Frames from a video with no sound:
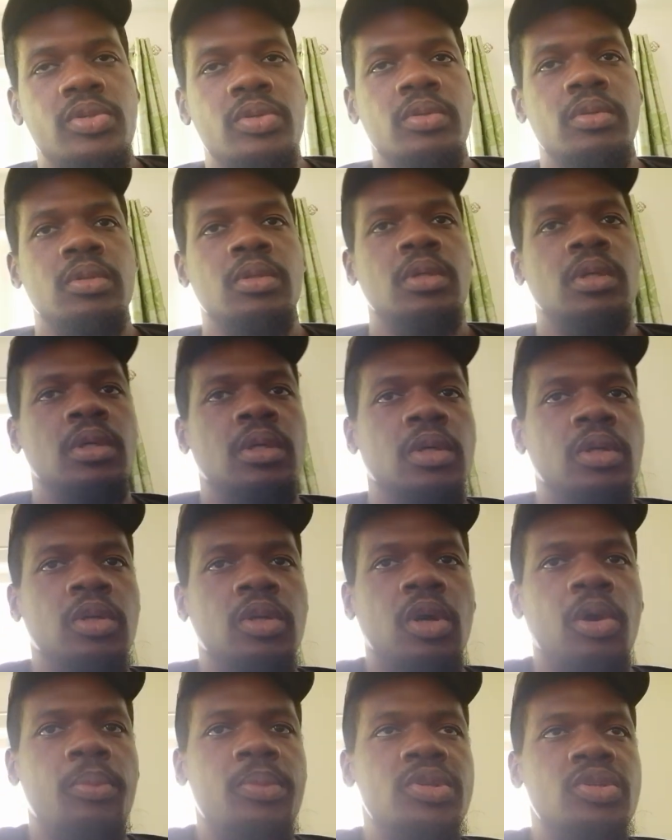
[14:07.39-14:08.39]
So
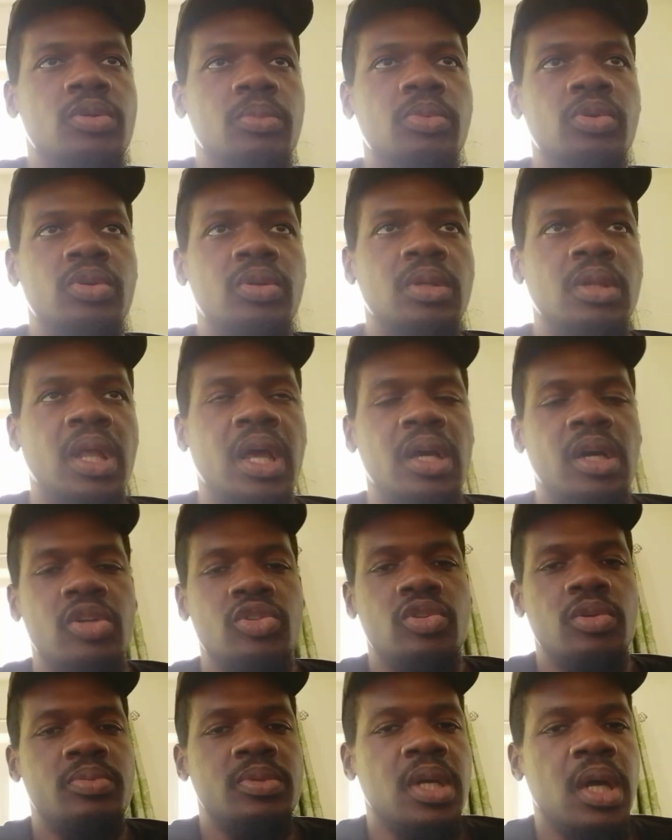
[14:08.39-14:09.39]
comment down below, like
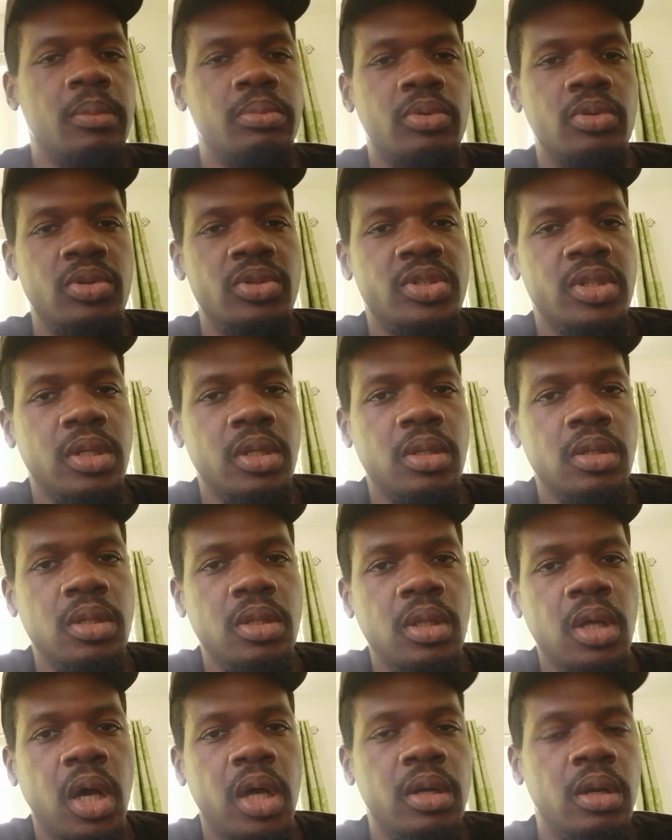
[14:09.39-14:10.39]
and subscribe to the
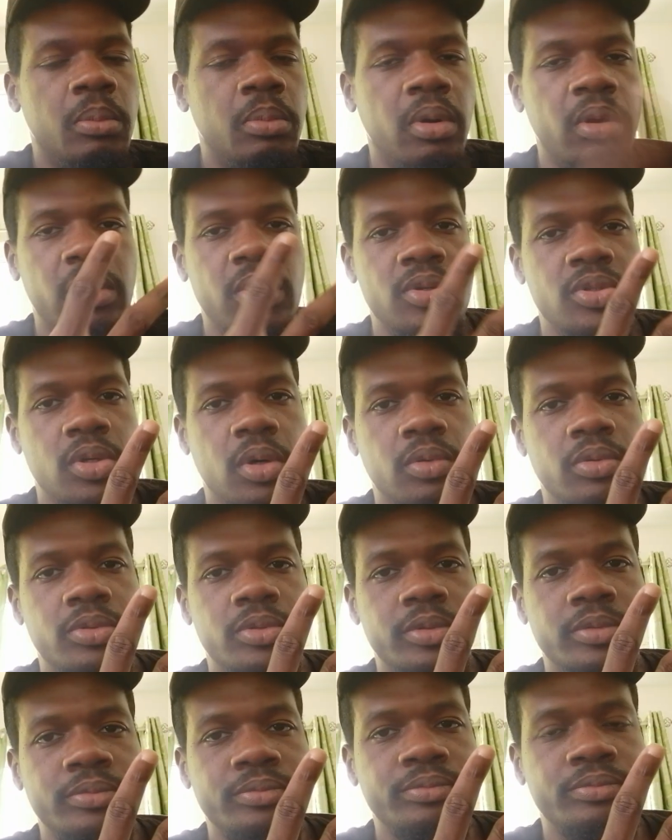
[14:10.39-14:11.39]
channel, and our brother is
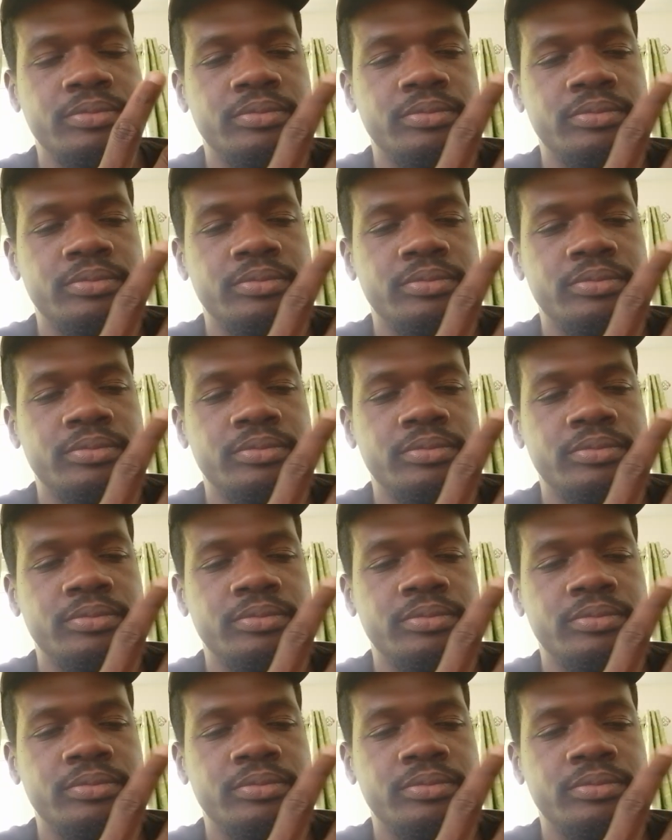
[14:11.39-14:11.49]
out.